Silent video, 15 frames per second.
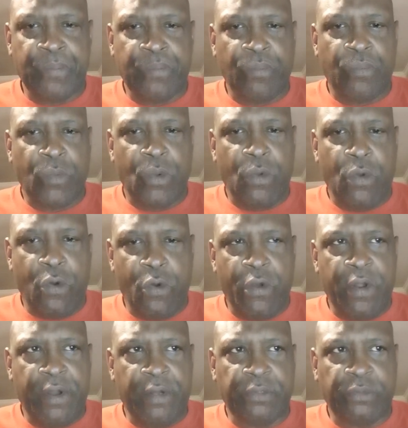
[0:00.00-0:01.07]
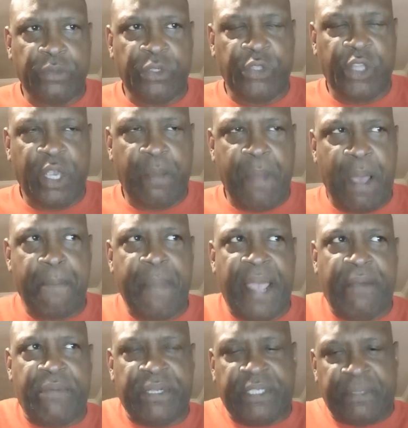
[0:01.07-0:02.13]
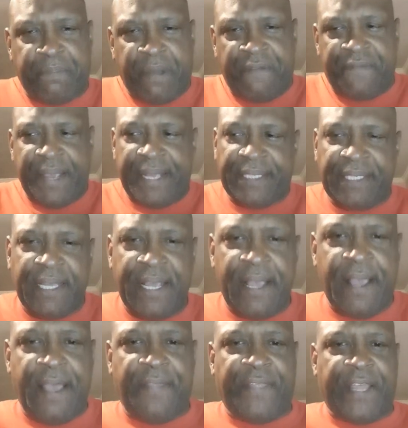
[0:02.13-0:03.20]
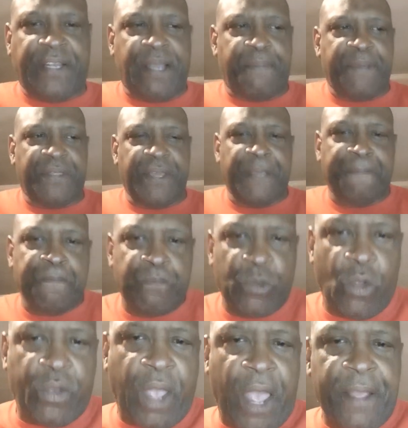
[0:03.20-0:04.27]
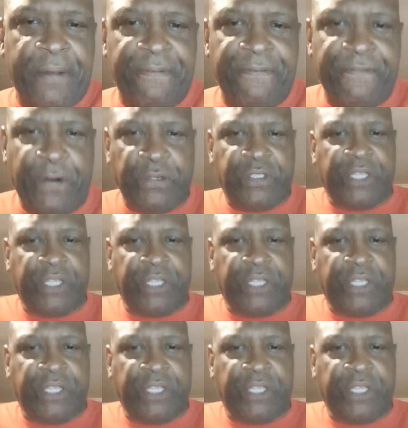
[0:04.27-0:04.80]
Or when you think about banquets and buffets, that type of thing. Okay, first thing.